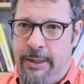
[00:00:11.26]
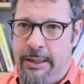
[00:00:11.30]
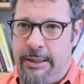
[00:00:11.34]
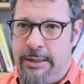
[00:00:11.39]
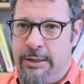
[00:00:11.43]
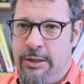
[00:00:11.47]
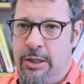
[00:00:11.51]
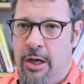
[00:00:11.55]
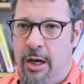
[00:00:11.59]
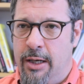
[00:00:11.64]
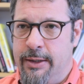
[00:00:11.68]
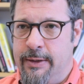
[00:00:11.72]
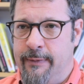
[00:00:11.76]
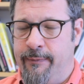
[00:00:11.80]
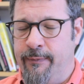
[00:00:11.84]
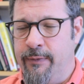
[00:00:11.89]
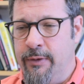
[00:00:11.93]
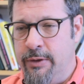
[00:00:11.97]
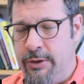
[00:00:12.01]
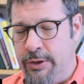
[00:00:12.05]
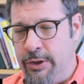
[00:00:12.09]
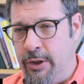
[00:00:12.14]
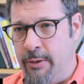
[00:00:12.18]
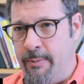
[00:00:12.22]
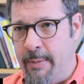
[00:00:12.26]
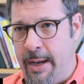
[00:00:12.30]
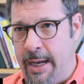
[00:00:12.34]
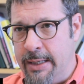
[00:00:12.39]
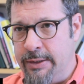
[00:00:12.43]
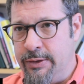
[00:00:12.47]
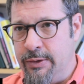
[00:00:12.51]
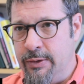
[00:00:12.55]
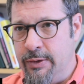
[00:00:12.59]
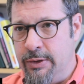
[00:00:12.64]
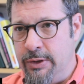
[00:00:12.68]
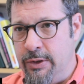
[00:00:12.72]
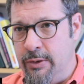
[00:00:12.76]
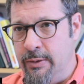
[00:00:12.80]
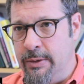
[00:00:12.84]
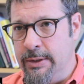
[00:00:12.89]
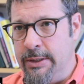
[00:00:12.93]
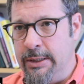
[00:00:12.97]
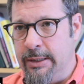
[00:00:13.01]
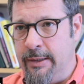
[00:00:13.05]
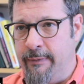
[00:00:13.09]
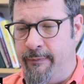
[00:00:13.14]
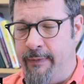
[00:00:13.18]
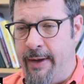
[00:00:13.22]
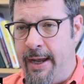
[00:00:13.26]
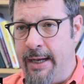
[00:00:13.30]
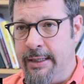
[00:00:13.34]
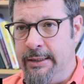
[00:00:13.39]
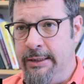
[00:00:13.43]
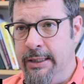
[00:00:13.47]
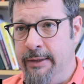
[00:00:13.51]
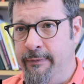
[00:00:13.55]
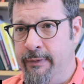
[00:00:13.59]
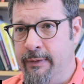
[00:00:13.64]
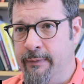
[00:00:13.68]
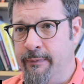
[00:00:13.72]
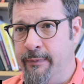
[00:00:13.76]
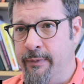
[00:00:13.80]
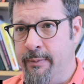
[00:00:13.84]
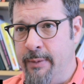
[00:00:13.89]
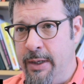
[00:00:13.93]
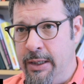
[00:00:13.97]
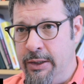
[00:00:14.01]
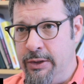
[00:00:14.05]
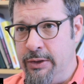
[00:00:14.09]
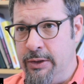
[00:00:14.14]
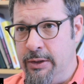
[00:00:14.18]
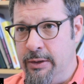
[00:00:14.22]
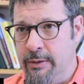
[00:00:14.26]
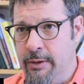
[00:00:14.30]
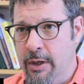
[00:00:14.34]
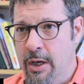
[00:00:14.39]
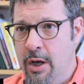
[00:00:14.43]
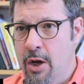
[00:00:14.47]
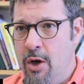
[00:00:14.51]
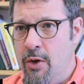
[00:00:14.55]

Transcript: and it's taught to first year master students at the Faculty of Information.